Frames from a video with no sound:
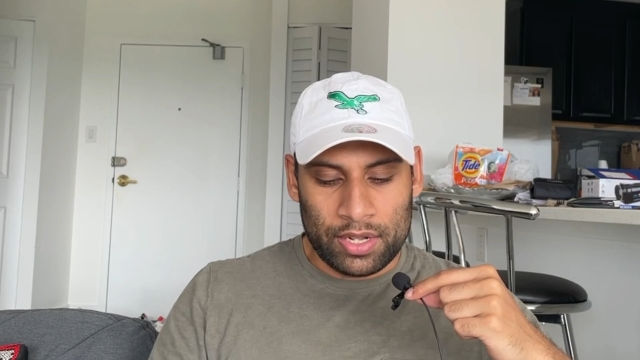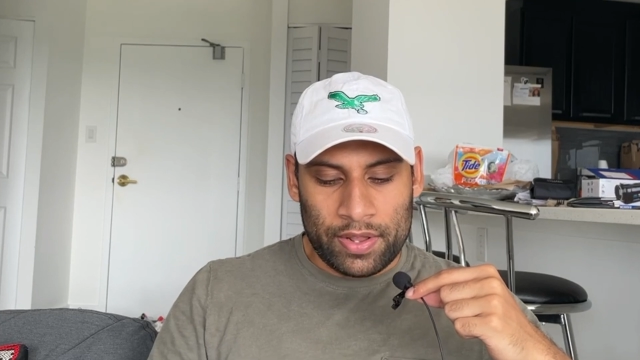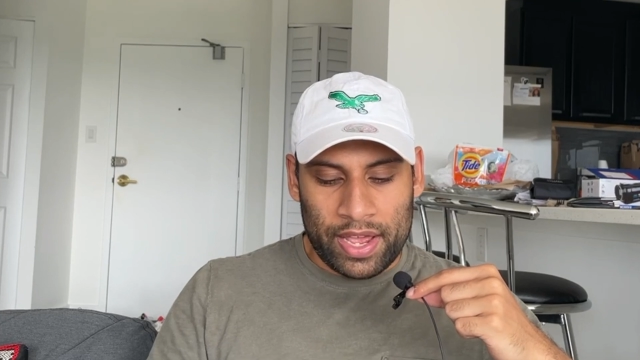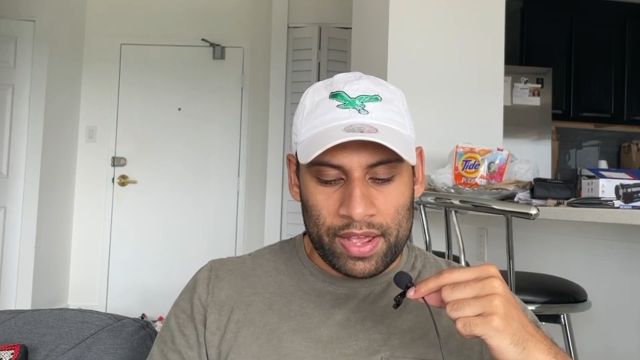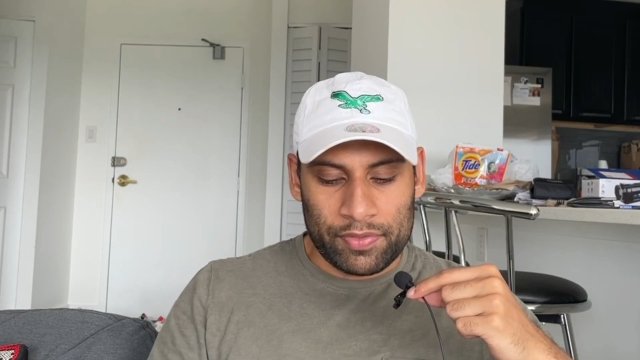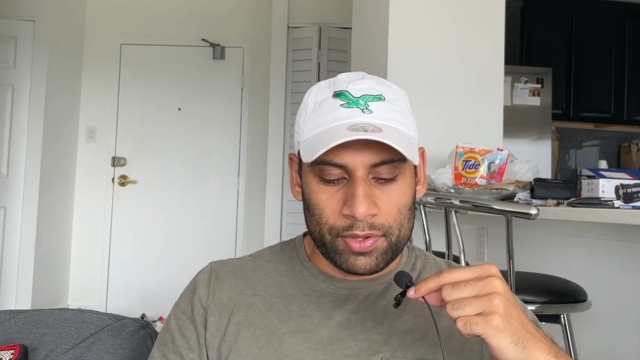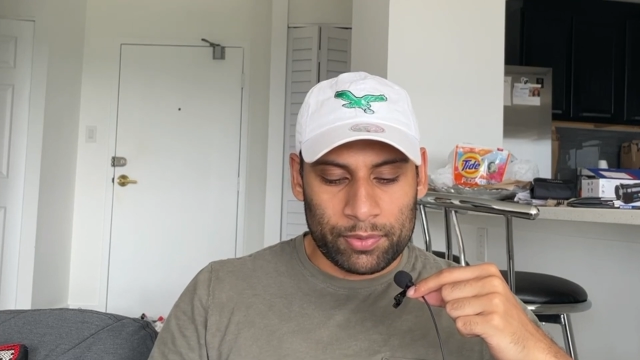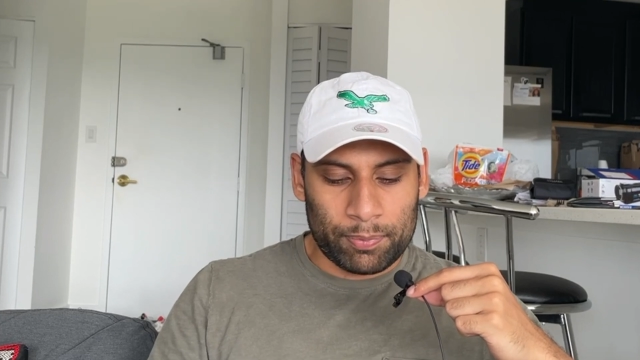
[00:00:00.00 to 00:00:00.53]

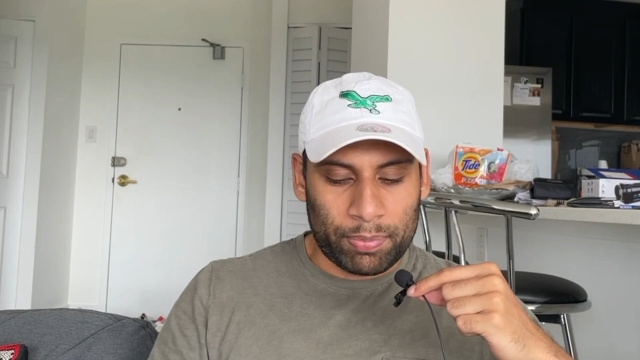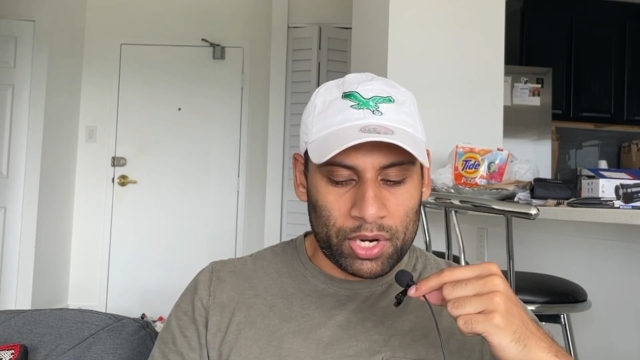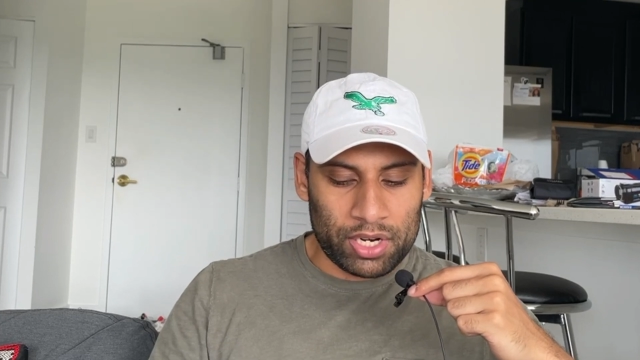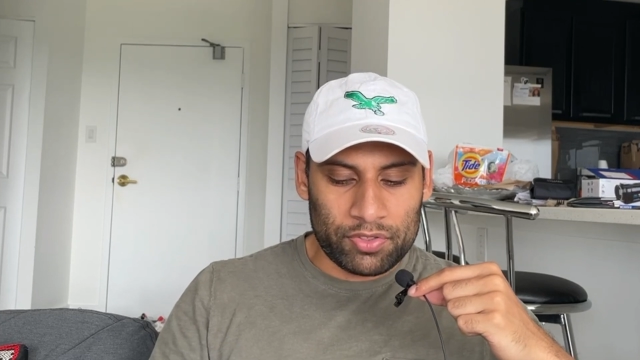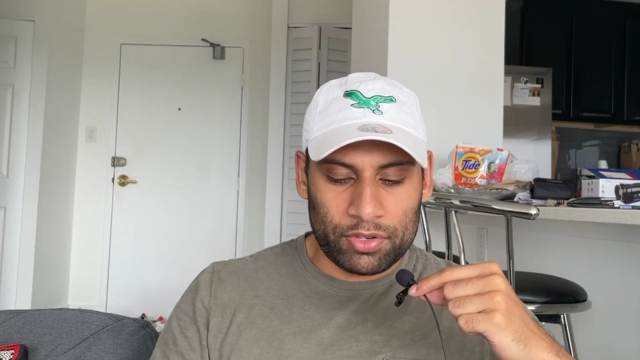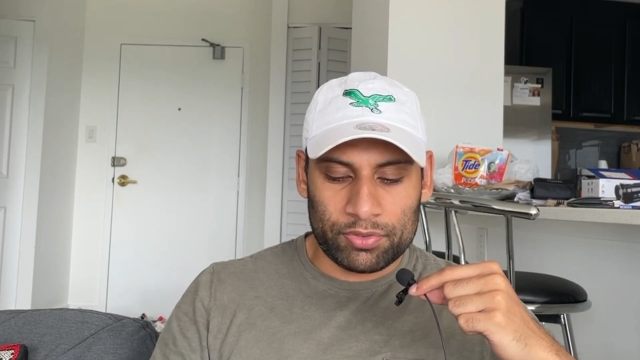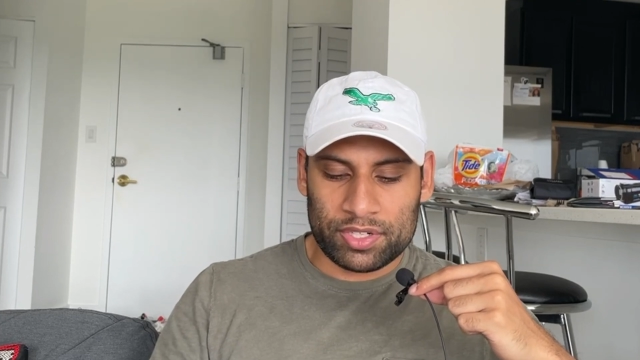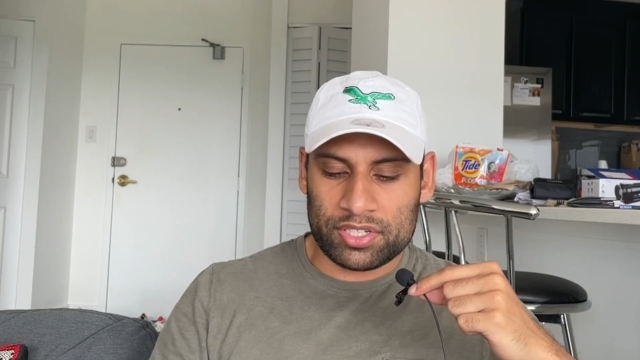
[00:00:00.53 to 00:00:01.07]
and the part
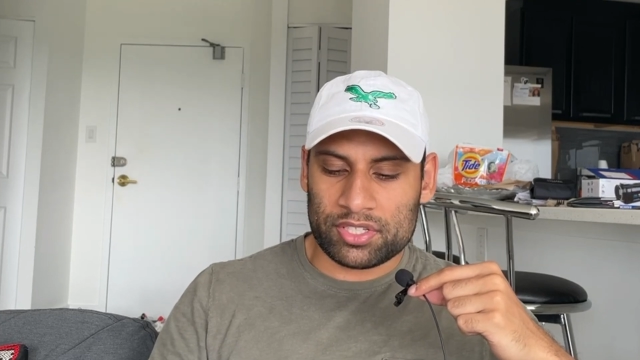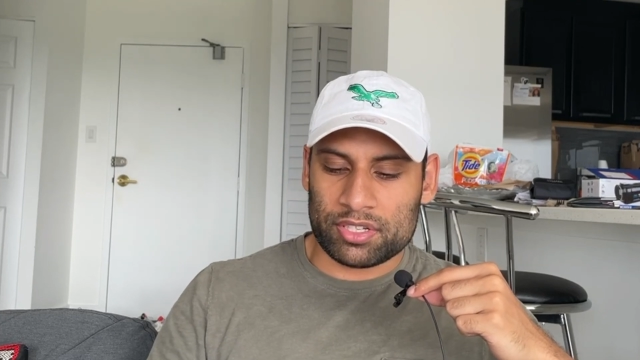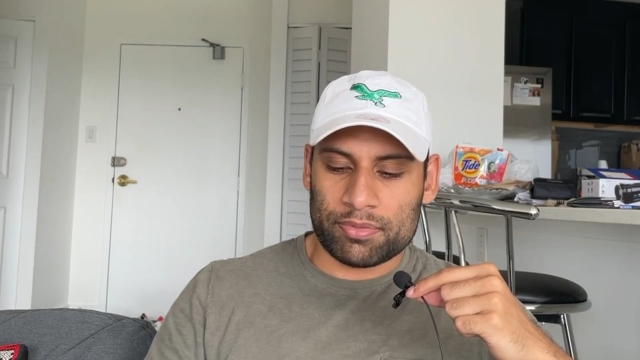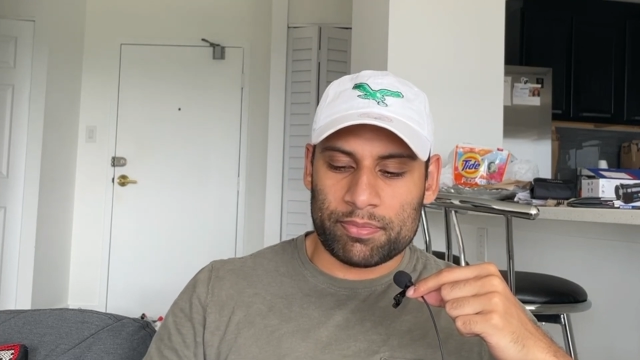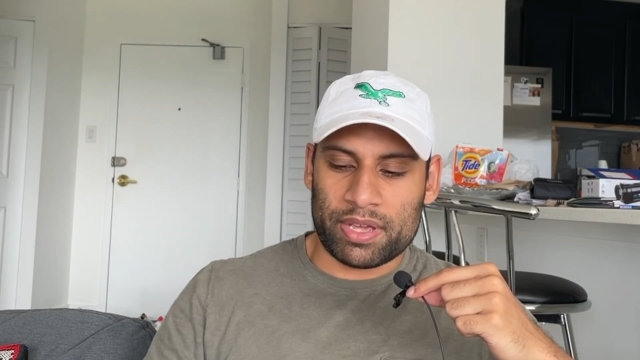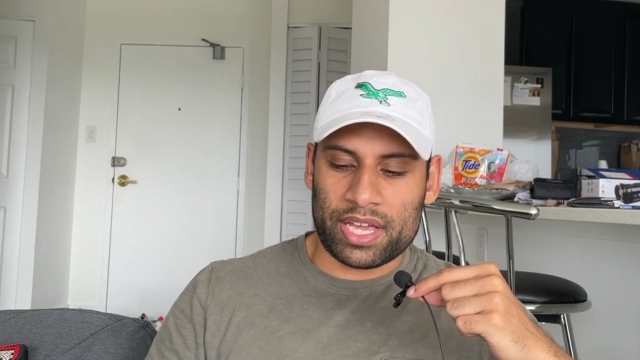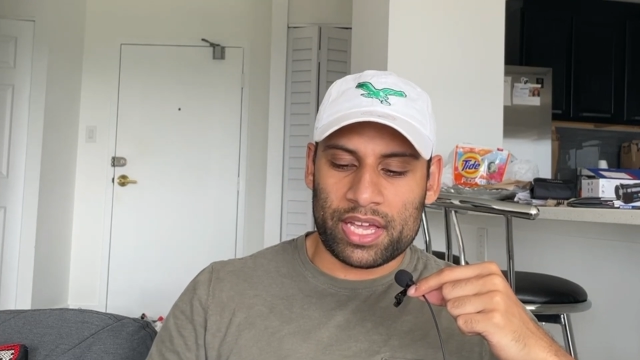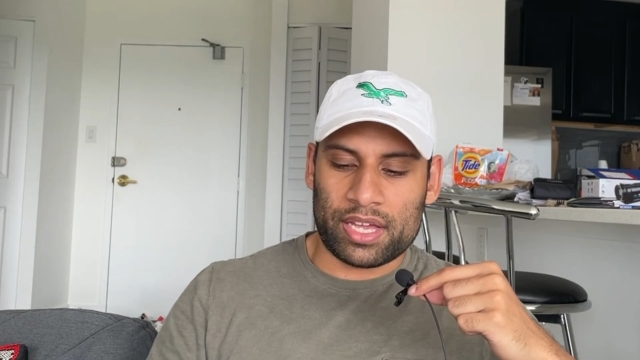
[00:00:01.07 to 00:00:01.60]
of the reason,
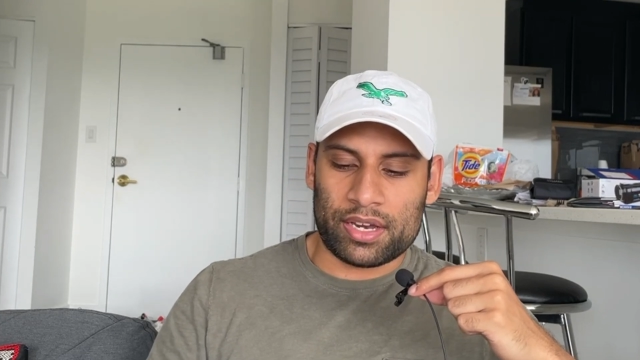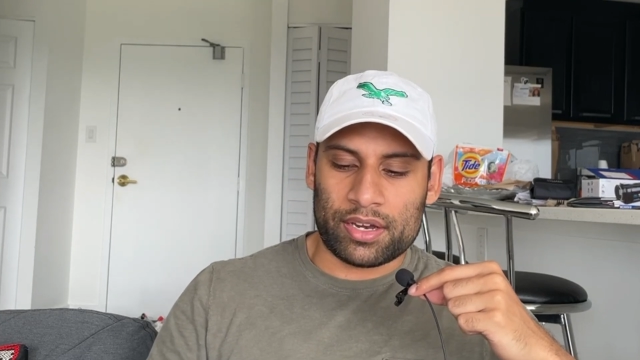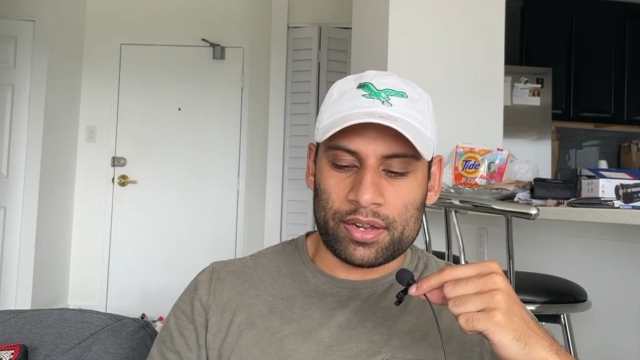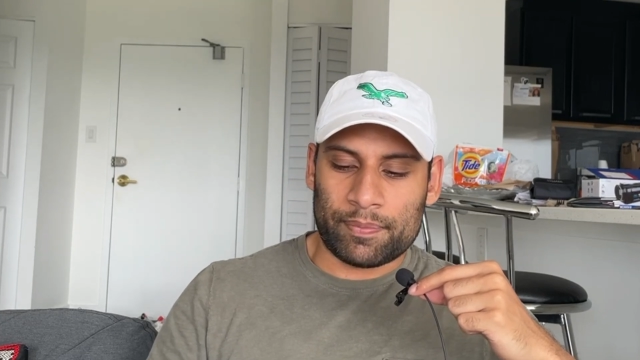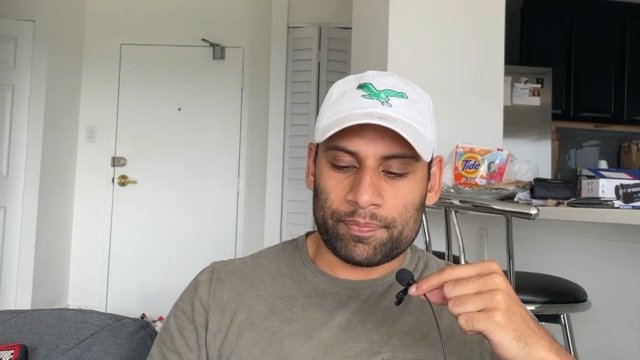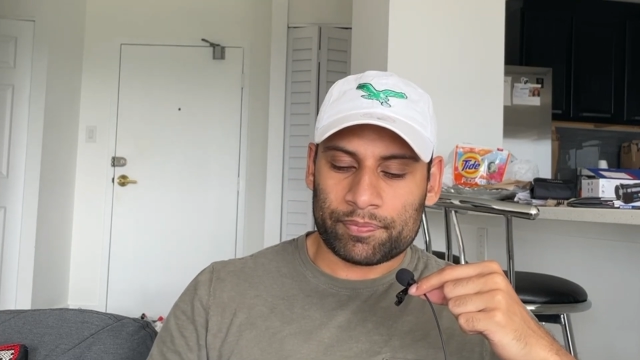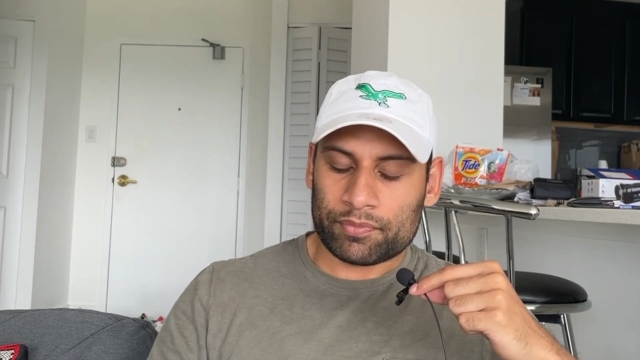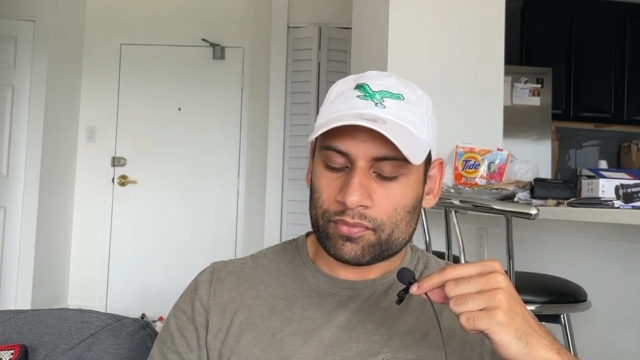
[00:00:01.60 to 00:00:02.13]
man,